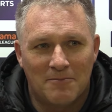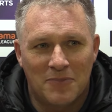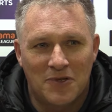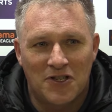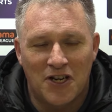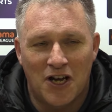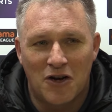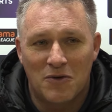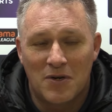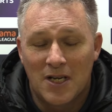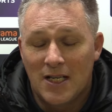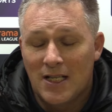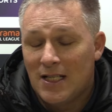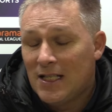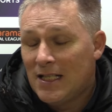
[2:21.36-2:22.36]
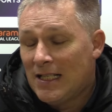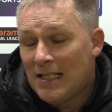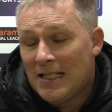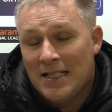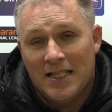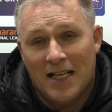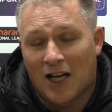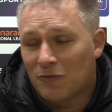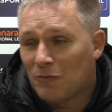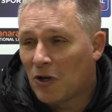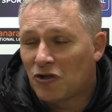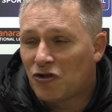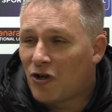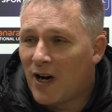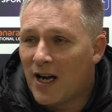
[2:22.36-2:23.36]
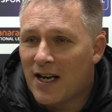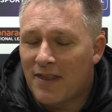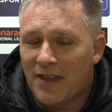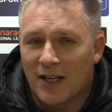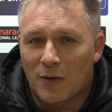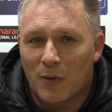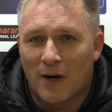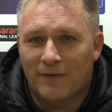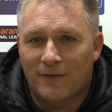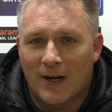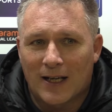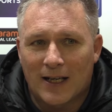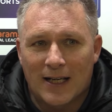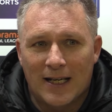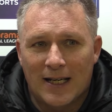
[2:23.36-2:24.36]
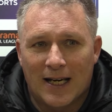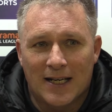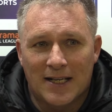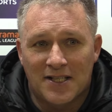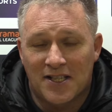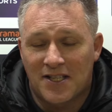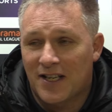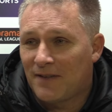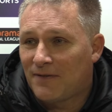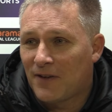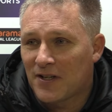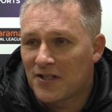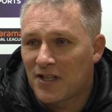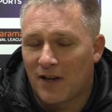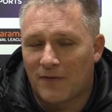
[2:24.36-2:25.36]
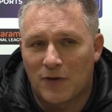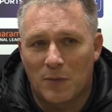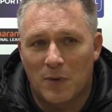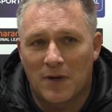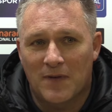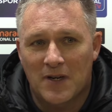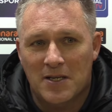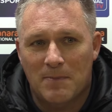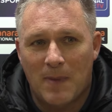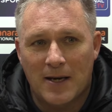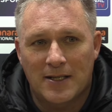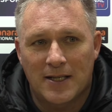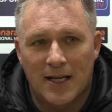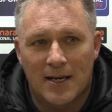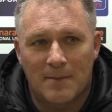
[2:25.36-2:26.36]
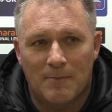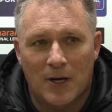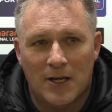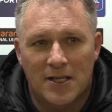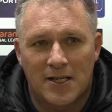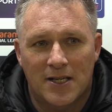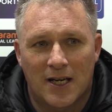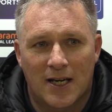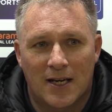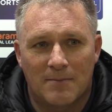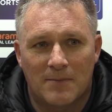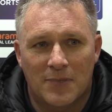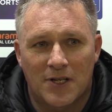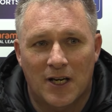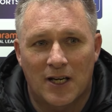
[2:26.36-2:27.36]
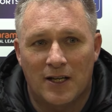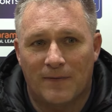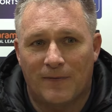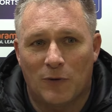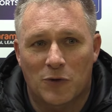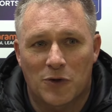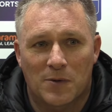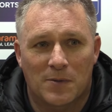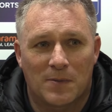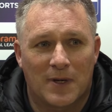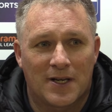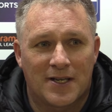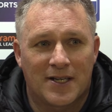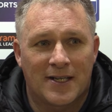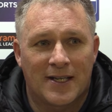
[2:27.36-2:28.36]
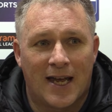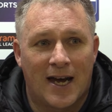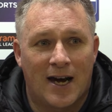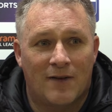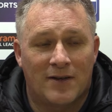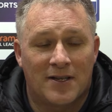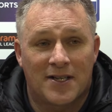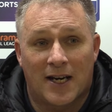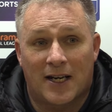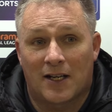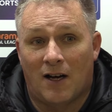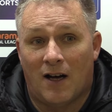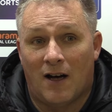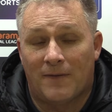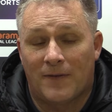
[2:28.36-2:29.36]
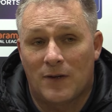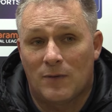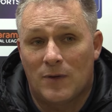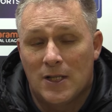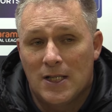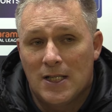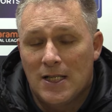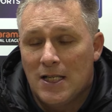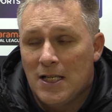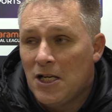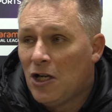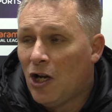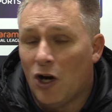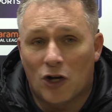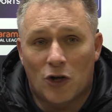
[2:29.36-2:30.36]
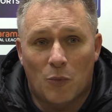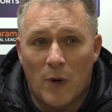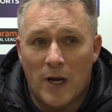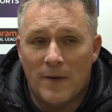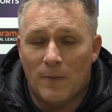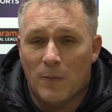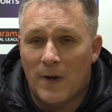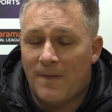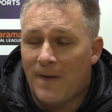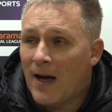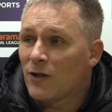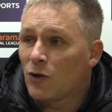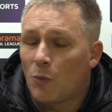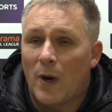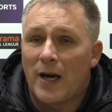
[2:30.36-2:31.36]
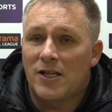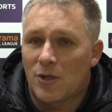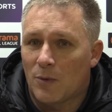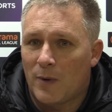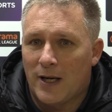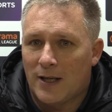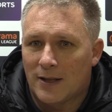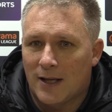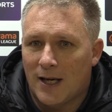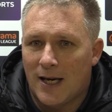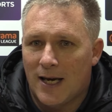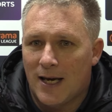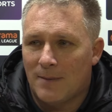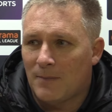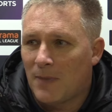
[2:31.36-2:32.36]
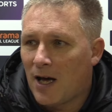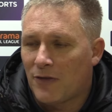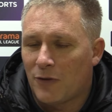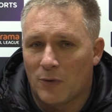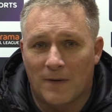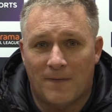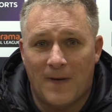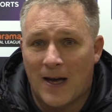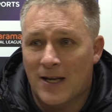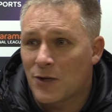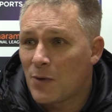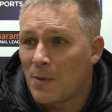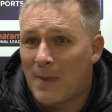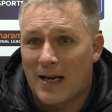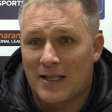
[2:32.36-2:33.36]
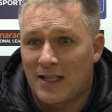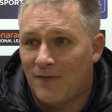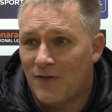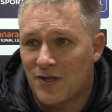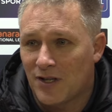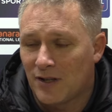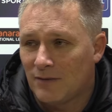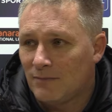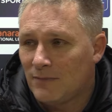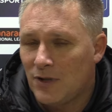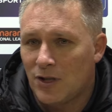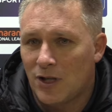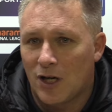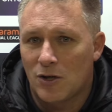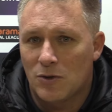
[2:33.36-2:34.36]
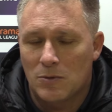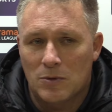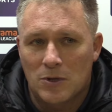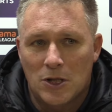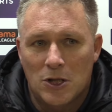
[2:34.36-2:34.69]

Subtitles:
So I'll try anything, quite frankly. And as I said, first half you wouldn't have expected it, but certainly the force was with us in there in the second half. And look, we found a way to win. I thought the fans were magnificent, you know.